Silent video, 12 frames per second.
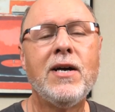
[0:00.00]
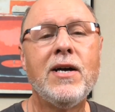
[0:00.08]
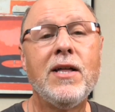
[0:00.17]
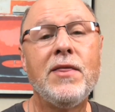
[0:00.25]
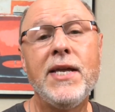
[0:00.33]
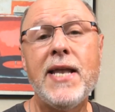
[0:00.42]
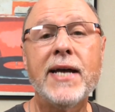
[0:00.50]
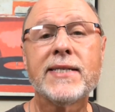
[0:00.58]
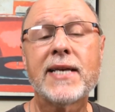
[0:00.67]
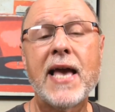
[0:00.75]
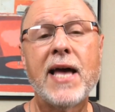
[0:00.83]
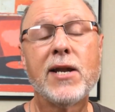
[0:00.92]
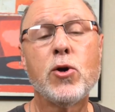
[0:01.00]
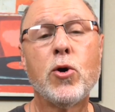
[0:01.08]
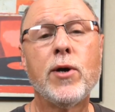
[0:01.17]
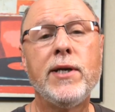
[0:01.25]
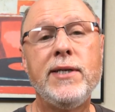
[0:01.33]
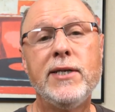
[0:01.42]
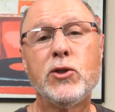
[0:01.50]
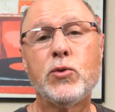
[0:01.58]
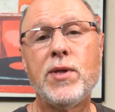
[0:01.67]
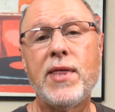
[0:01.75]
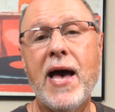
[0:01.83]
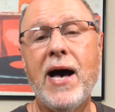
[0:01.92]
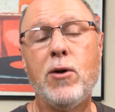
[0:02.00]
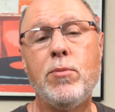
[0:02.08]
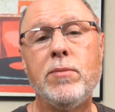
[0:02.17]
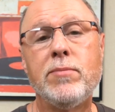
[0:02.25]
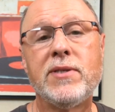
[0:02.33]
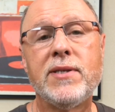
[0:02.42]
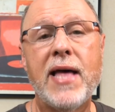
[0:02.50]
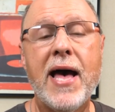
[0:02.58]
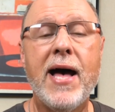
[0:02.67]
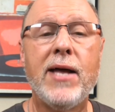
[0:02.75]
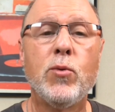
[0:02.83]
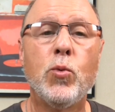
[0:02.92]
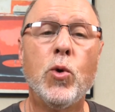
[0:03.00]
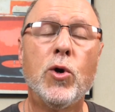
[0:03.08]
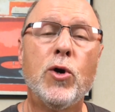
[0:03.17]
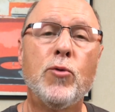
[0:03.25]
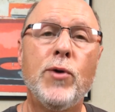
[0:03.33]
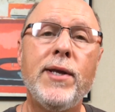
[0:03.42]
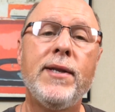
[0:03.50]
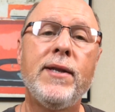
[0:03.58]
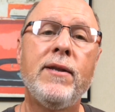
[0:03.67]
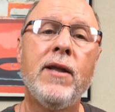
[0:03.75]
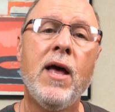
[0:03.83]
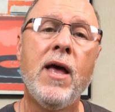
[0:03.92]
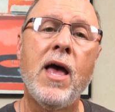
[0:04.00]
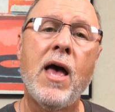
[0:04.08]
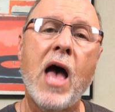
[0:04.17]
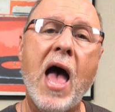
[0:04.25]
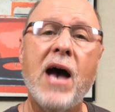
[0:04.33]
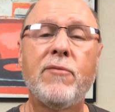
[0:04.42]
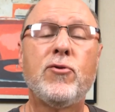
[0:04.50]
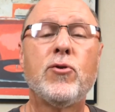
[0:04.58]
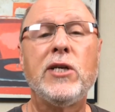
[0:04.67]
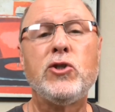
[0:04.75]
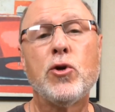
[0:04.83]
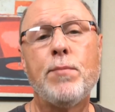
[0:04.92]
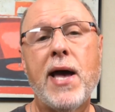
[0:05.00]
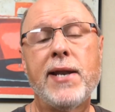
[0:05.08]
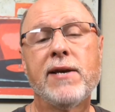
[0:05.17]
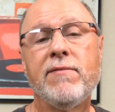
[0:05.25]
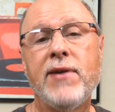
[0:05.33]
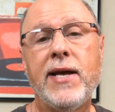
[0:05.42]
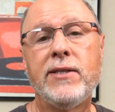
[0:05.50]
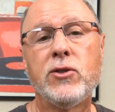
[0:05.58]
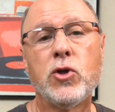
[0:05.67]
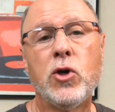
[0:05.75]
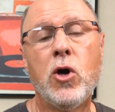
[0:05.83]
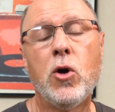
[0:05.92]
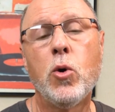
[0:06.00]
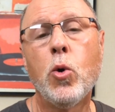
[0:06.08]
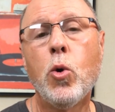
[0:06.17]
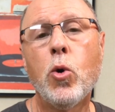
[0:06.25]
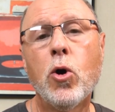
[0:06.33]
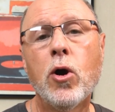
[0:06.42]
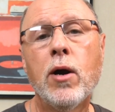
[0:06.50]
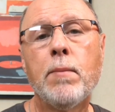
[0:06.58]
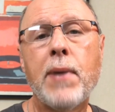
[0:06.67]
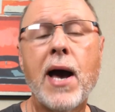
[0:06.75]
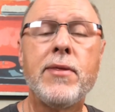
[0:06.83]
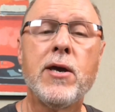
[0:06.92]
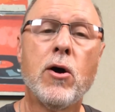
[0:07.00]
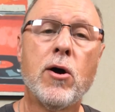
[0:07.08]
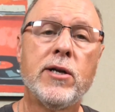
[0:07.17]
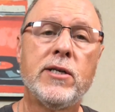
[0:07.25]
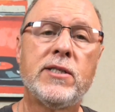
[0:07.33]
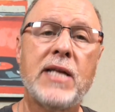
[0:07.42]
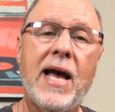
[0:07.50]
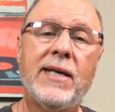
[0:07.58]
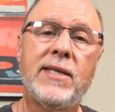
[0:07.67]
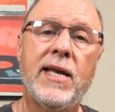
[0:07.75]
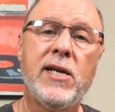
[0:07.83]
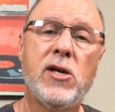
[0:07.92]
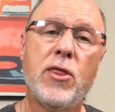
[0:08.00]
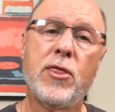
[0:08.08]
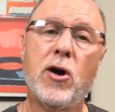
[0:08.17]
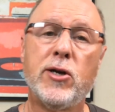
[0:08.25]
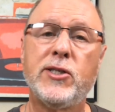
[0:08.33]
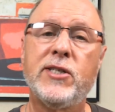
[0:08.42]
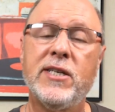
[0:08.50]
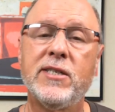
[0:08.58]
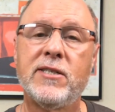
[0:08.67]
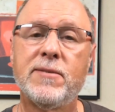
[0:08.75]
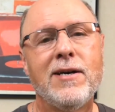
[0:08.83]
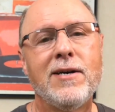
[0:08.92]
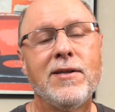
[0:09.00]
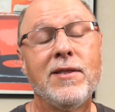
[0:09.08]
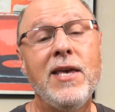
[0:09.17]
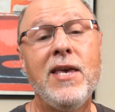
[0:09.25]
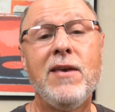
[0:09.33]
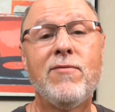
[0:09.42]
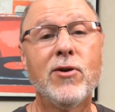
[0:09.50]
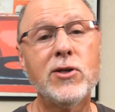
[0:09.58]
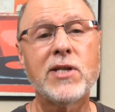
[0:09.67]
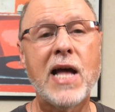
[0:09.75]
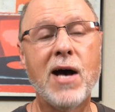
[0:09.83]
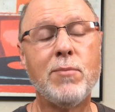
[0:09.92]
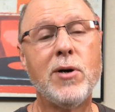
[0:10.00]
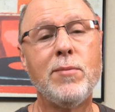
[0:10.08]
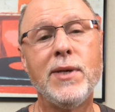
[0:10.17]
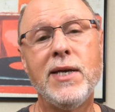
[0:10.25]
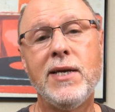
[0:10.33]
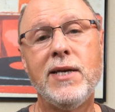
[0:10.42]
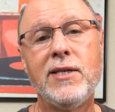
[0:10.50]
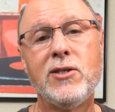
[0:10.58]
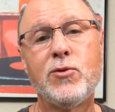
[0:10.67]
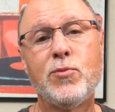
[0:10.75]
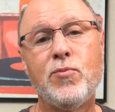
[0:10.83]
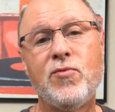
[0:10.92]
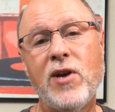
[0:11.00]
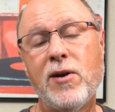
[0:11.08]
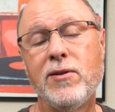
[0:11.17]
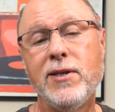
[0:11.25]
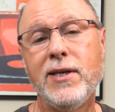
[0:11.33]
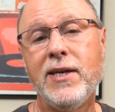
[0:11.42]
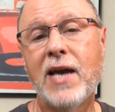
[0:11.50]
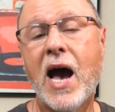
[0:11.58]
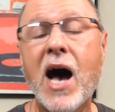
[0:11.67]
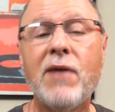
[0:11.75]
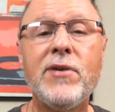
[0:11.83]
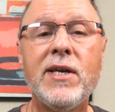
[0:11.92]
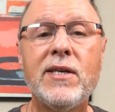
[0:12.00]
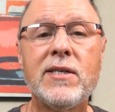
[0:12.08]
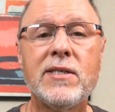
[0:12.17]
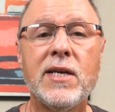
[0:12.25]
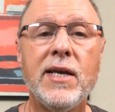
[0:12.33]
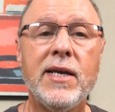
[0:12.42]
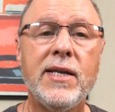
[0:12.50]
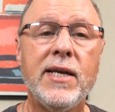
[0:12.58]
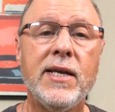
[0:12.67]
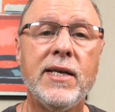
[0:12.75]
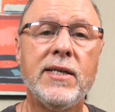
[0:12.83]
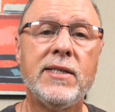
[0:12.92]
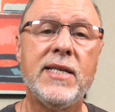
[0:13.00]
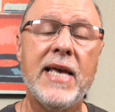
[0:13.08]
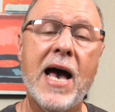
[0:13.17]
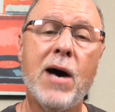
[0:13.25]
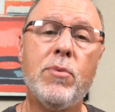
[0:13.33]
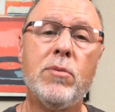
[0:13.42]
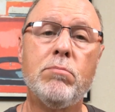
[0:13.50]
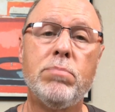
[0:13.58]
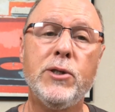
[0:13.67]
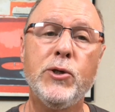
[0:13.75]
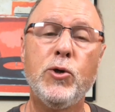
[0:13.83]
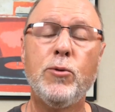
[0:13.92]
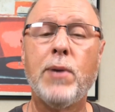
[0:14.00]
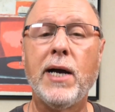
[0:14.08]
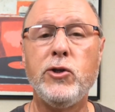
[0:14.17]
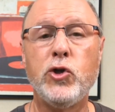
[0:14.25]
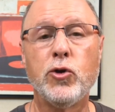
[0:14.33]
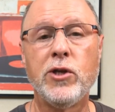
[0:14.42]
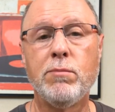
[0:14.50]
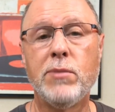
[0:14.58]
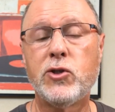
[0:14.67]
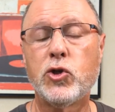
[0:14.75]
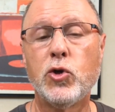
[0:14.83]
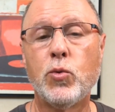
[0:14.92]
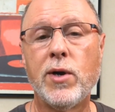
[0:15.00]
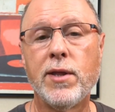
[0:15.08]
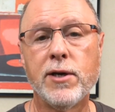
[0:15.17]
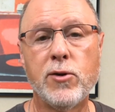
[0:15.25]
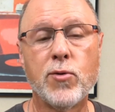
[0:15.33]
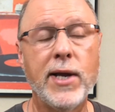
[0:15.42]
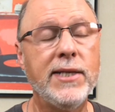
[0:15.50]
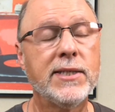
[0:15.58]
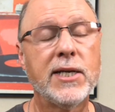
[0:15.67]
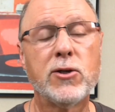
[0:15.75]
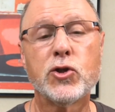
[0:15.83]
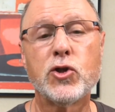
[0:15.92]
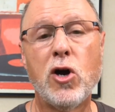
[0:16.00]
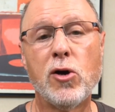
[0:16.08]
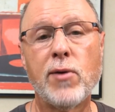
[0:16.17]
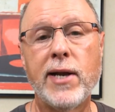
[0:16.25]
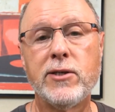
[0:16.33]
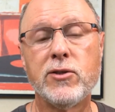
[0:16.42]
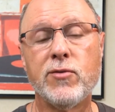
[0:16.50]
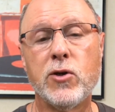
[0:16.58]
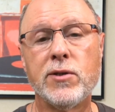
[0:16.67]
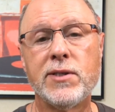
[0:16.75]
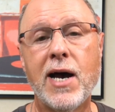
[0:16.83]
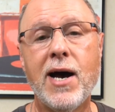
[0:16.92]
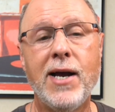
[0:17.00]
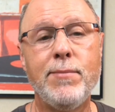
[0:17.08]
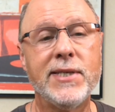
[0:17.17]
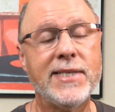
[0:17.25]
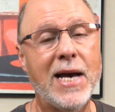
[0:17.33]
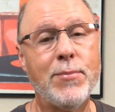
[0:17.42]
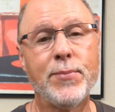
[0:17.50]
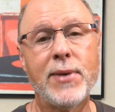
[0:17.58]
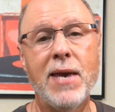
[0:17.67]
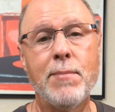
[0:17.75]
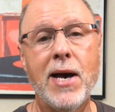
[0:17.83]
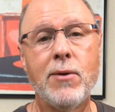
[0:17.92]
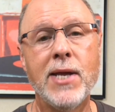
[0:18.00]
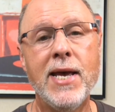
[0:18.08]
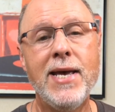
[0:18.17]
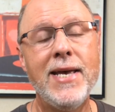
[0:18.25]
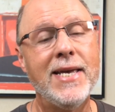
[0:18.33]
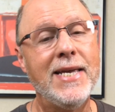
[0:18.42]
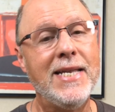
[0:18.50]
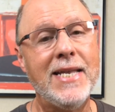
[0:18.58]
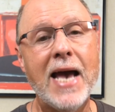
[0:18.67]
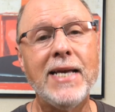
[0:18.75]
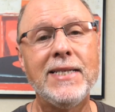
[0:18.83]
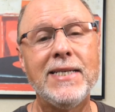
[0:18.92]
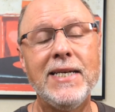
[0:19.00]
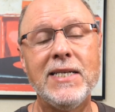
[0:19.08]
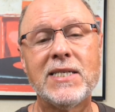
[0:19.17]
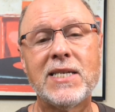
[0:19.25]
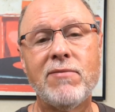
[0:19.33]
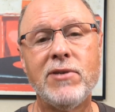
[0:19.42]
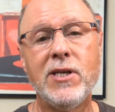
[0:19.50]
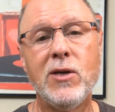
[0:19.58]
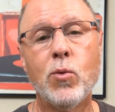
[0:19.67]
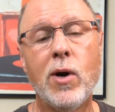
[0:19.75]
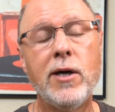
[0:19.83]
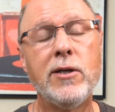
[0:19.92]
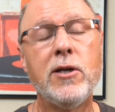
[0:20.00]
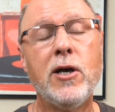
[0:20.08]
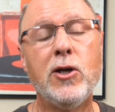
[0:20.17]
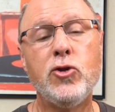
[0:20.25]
The next category deals with albums that were written after a traumatic event or by the artist as a catharsis. The first album is fairly obvious. It is the album Blue by Joni Mitchell, one of the great singer-songwriters of all time. This album came out in 1971.